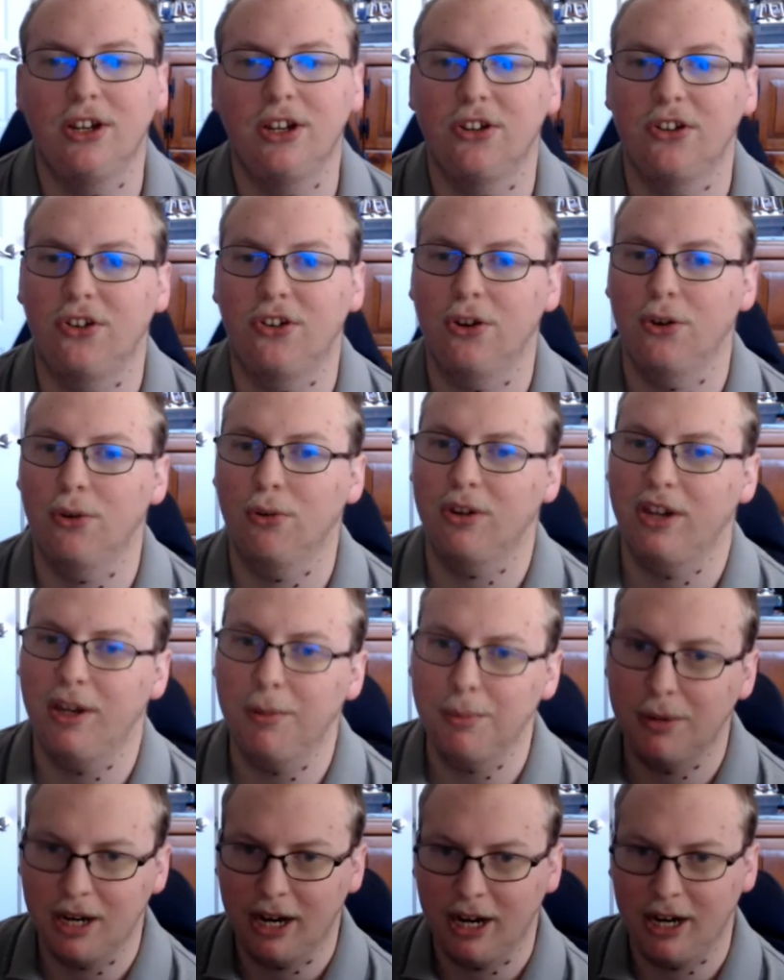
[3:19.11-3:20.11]
So
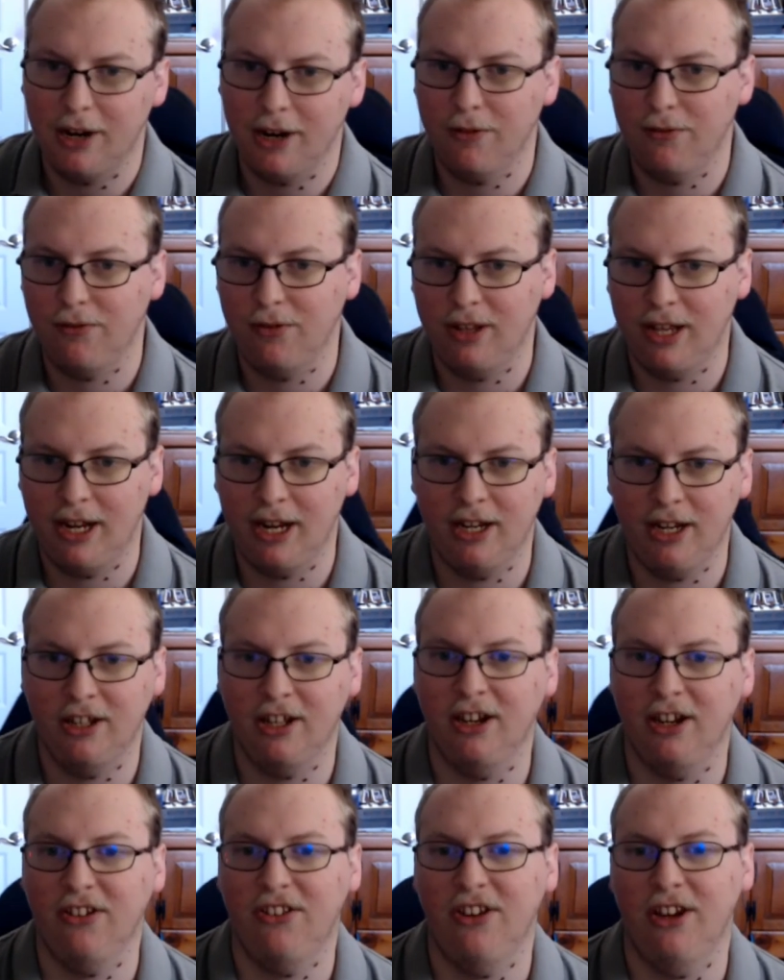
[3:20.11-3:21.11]
keep an eye out for that. And
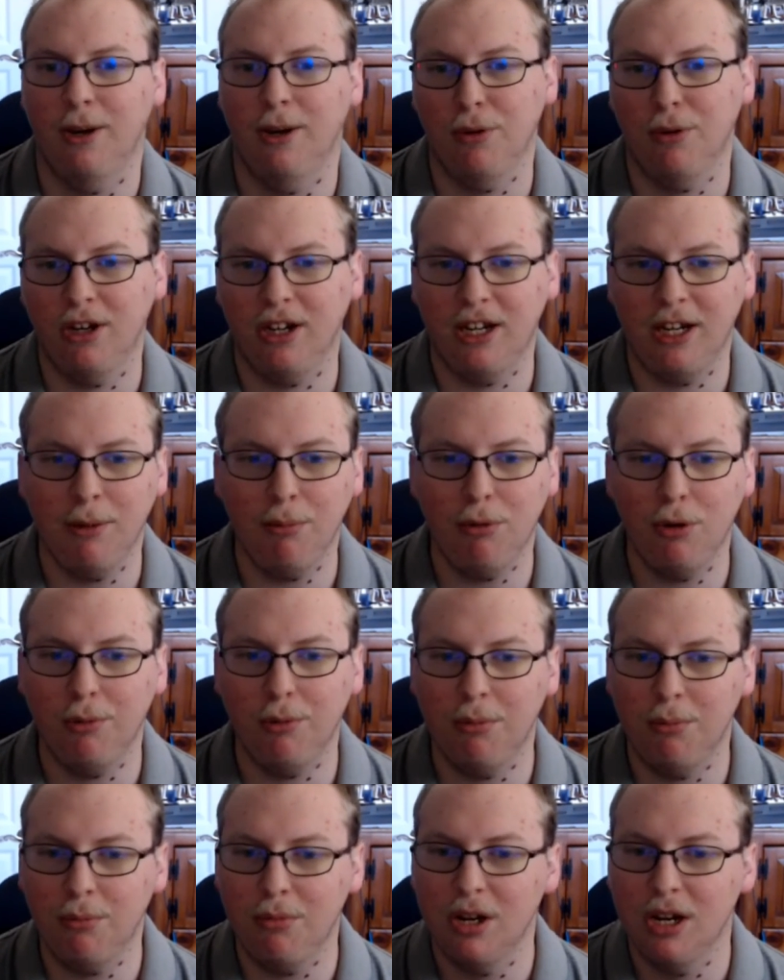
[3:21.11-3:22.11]
like I said, I'm going to keep
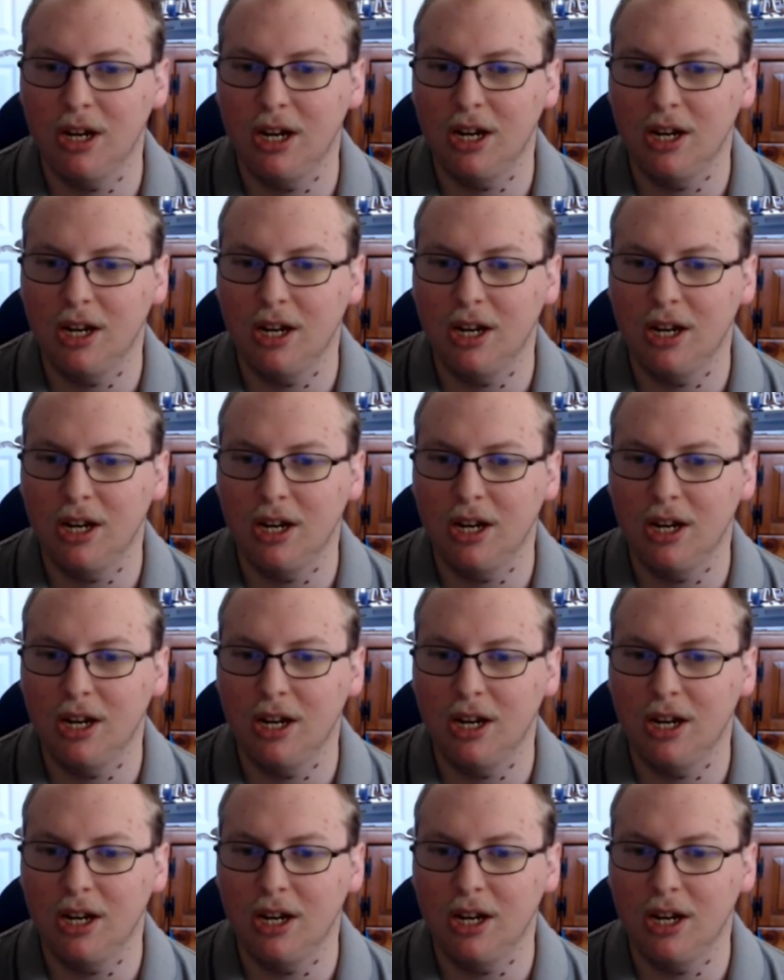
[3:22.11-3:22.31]
doing